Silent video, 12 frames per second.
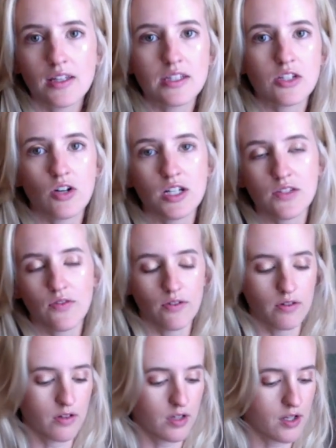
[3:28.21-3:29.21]

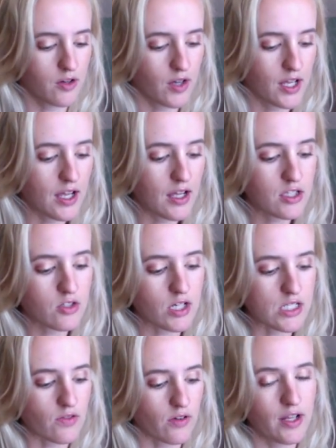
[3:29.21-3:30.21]
stressful. It can get
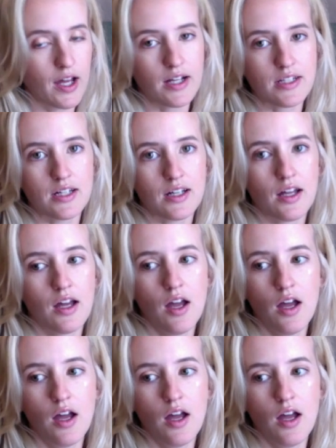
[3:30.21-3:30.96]
stressful and hectic.